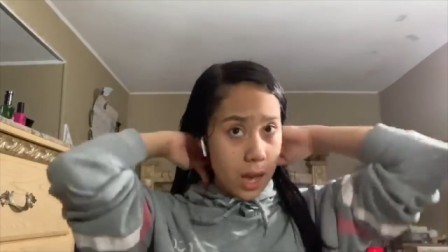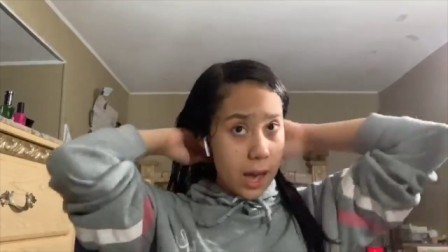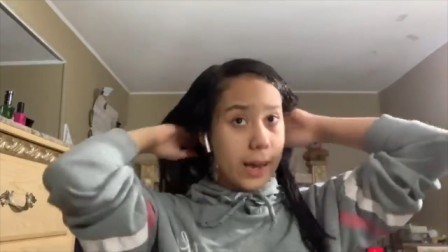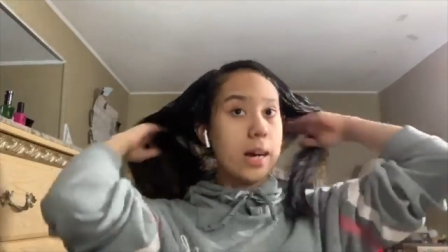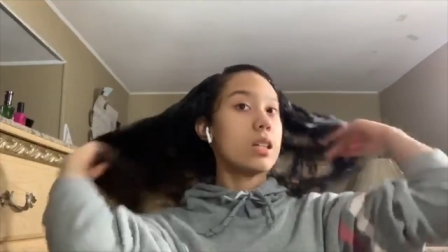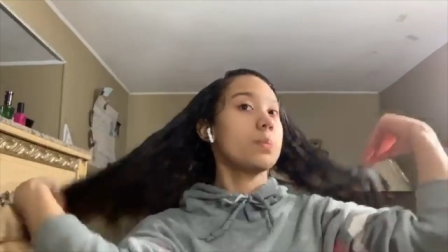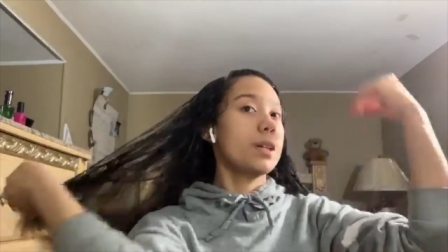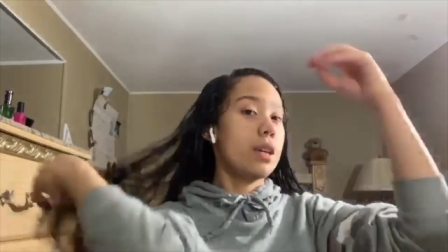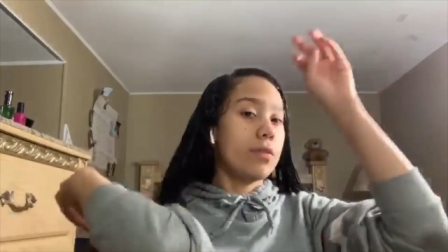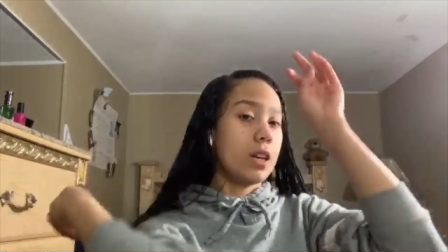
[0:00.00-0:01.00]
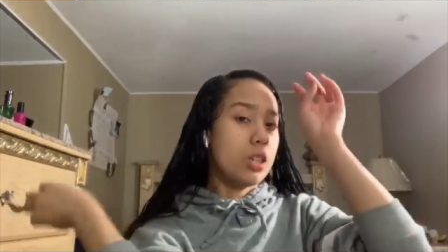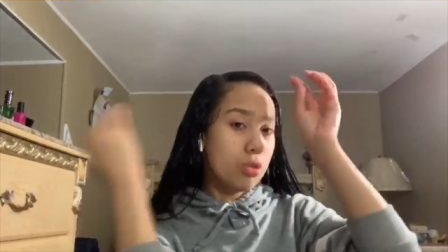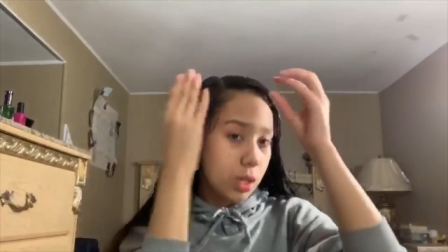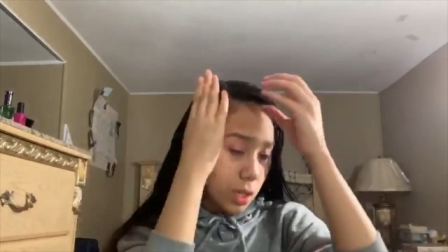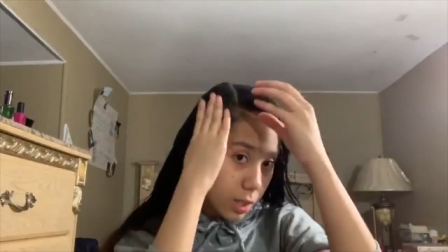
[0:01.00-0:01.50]
I got a split even. As
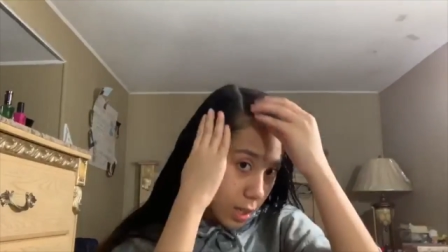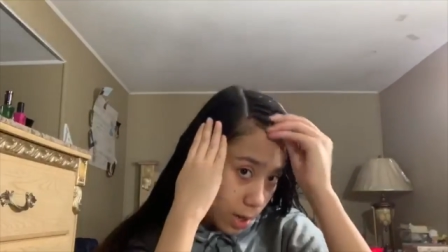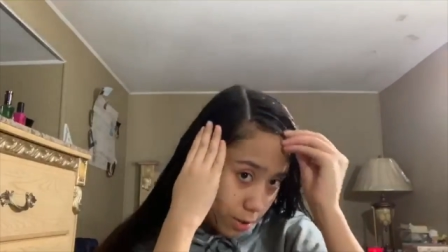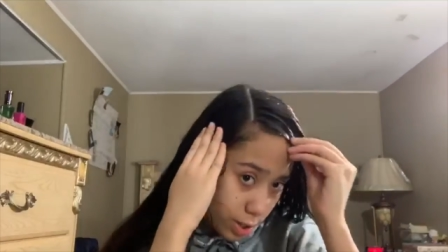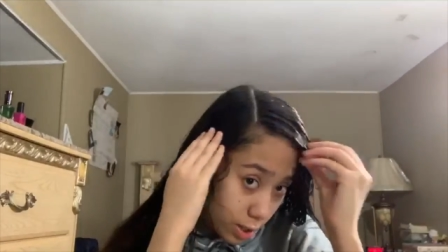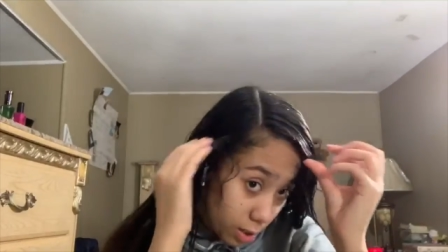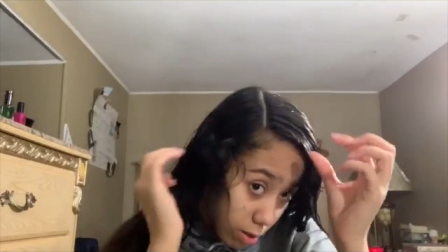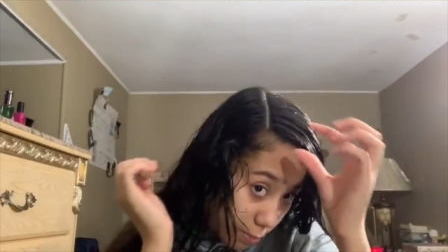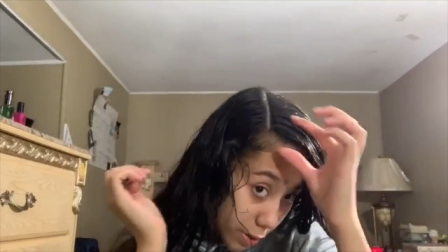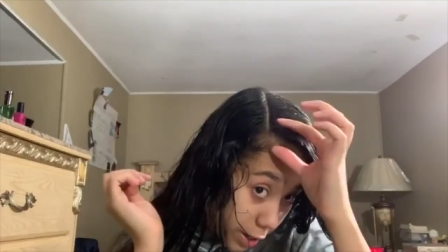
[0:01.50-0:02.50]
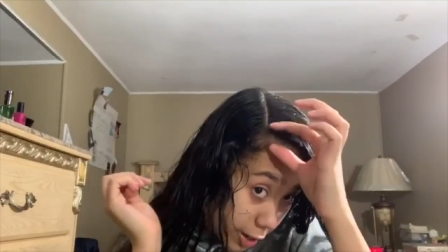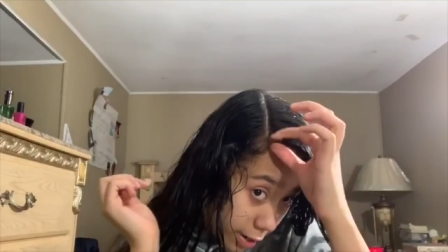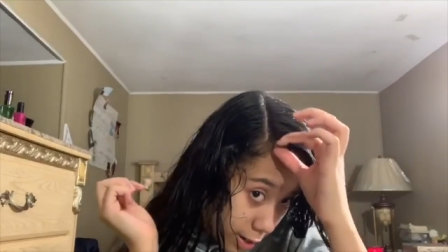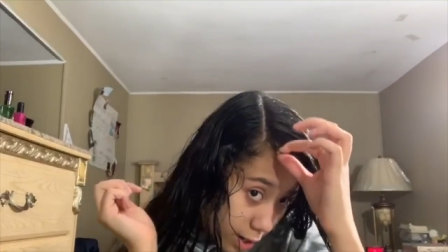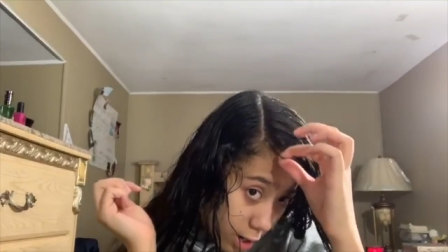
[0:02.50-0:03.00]
you can tell, this little part